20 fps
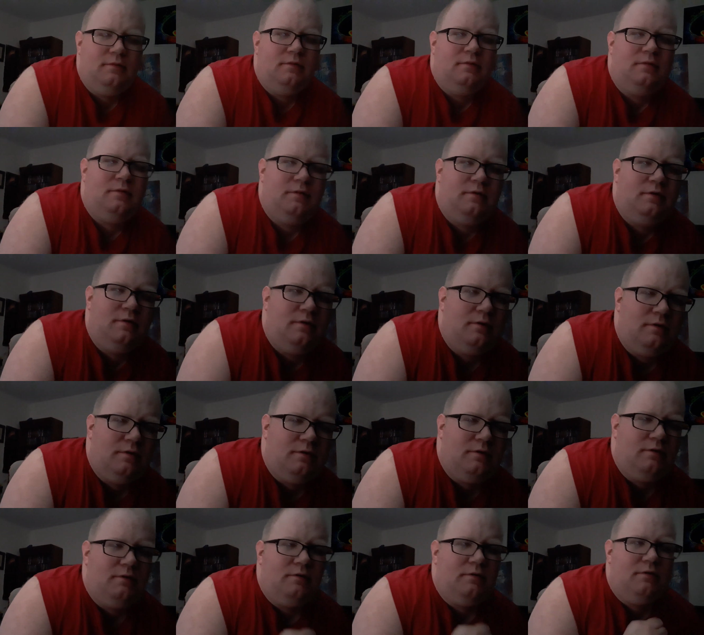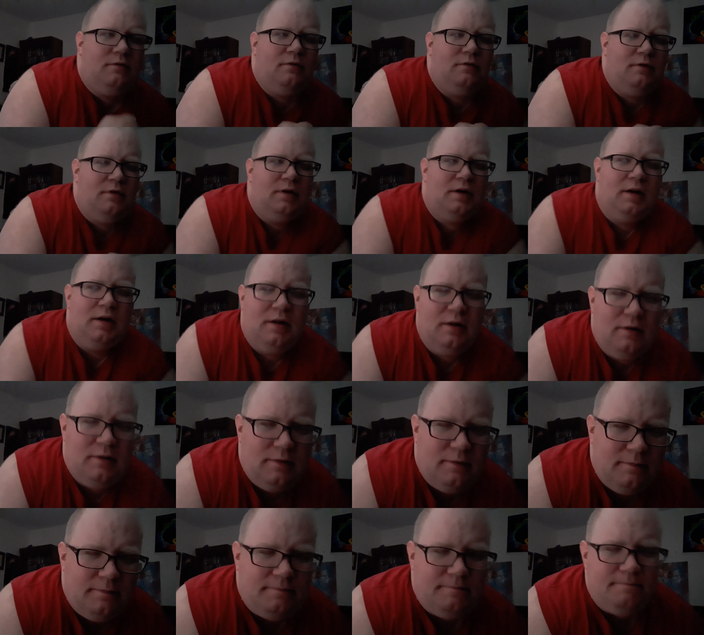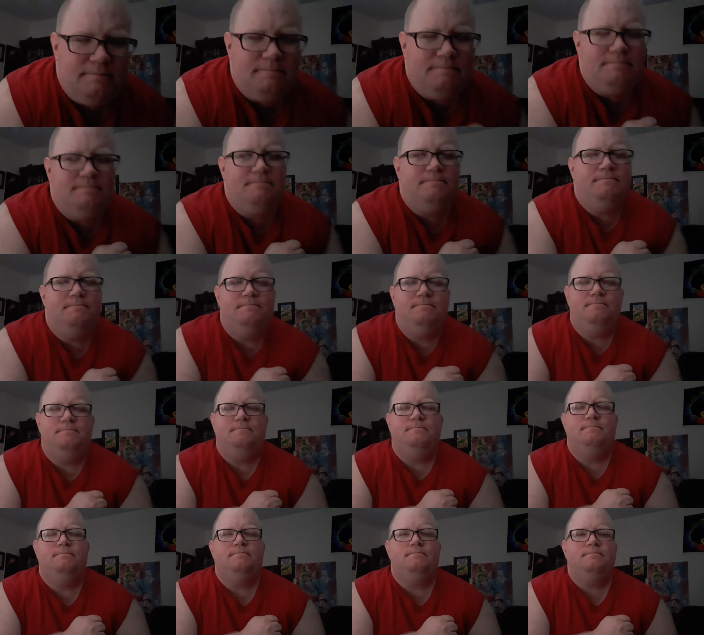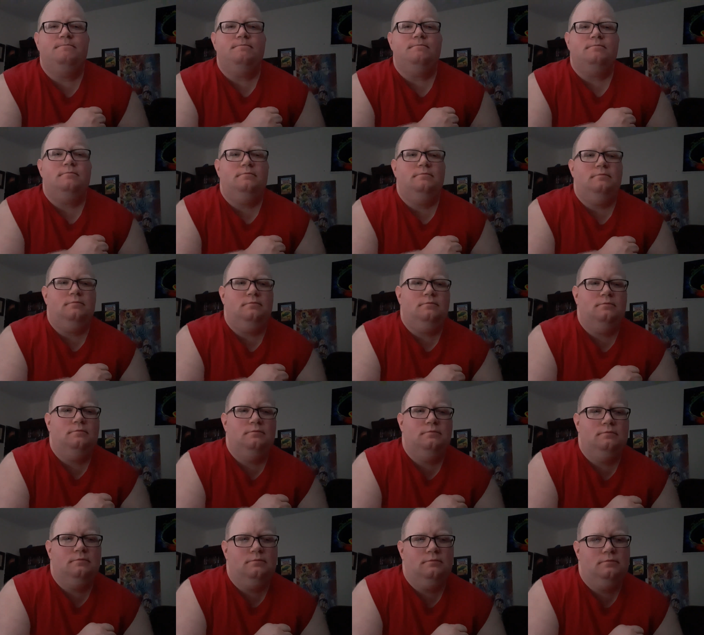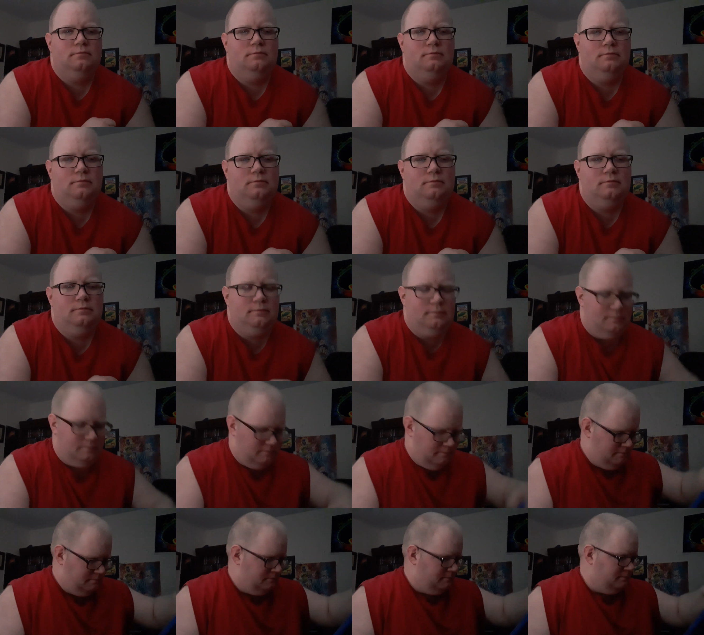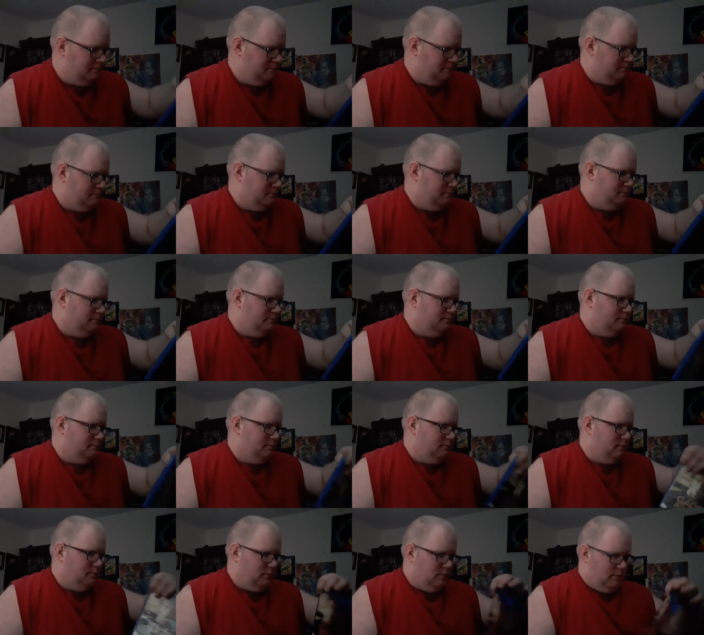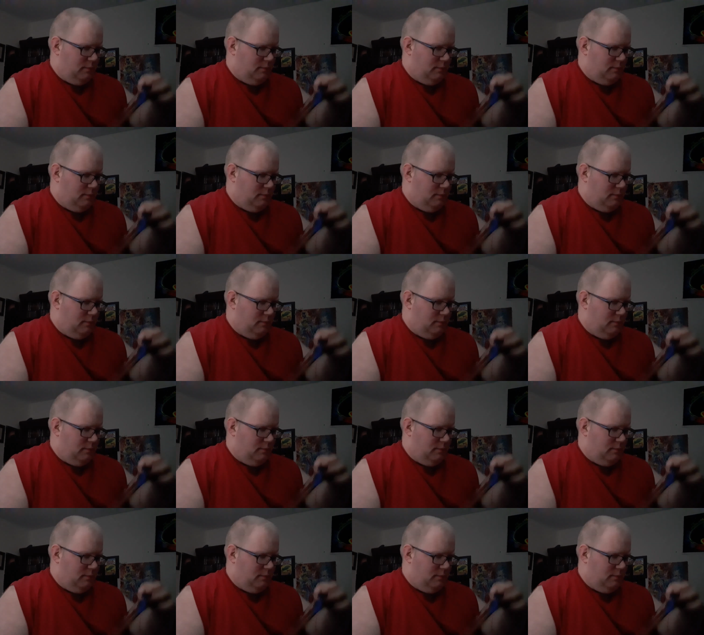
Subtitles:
[no speech]